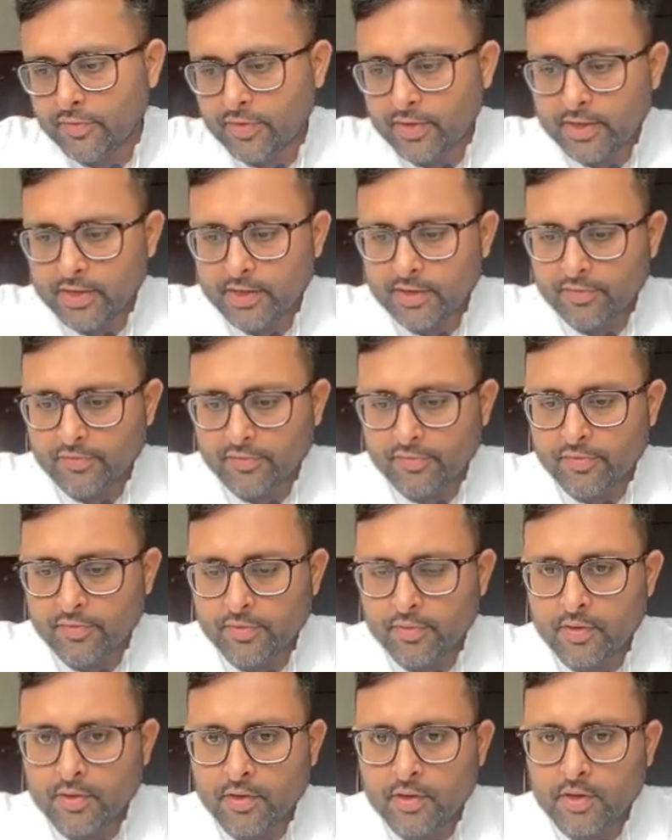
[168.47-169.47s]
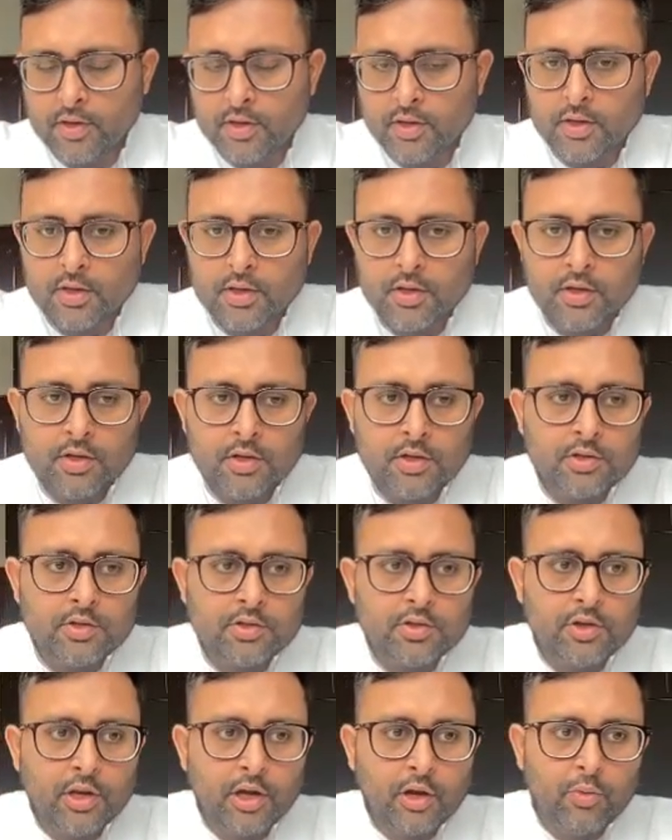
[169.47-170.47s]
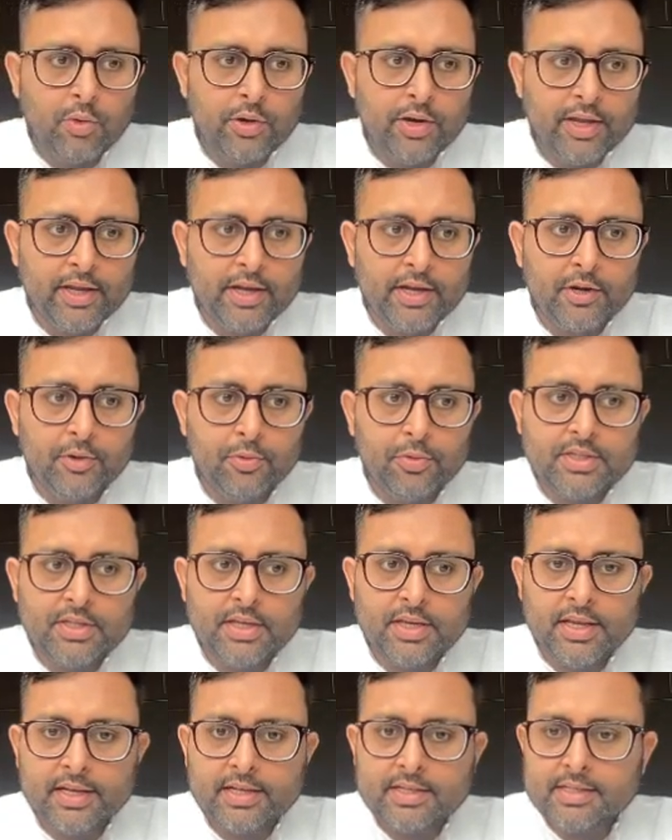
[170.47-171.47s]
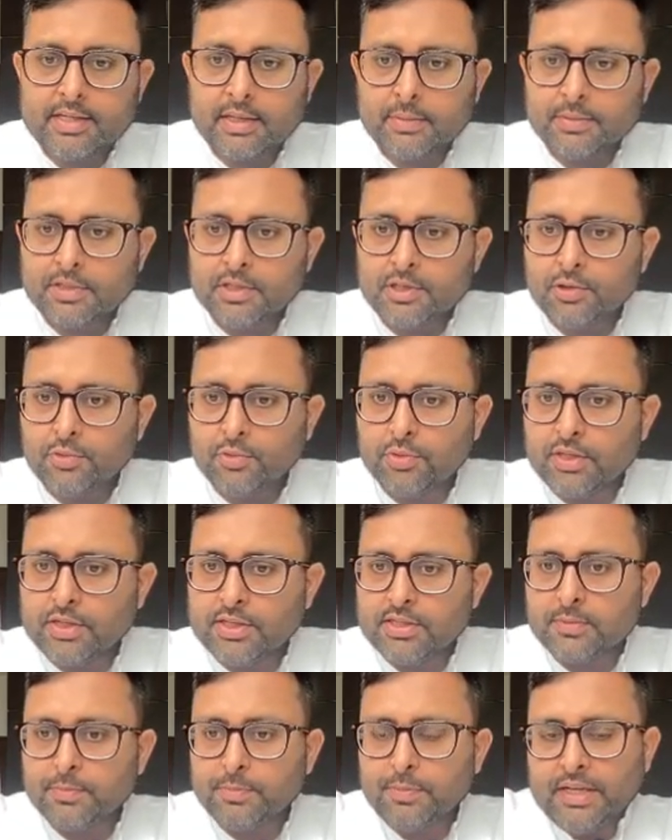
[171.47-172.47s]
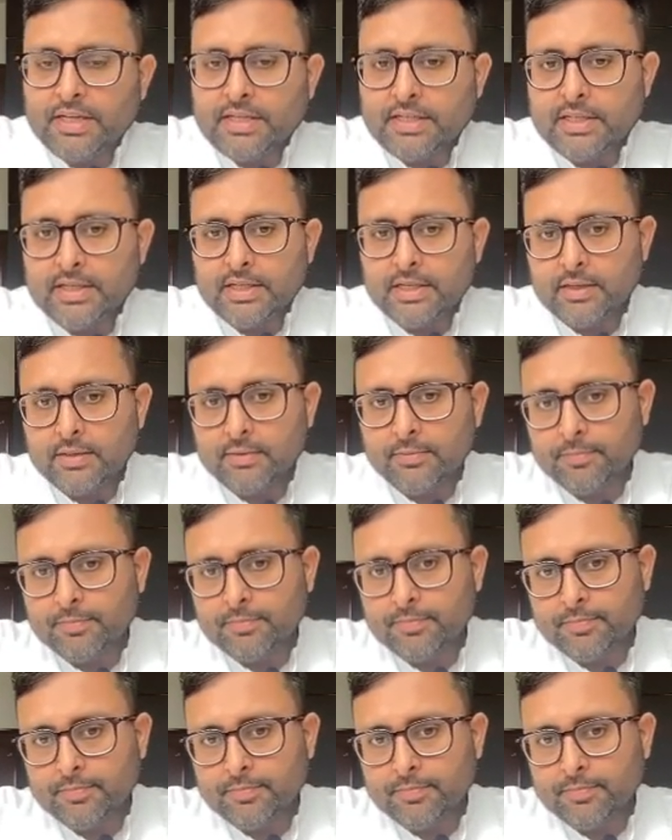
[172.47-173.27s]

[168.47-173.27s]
Fair enough. So now what I can do is that I can substitute this PD.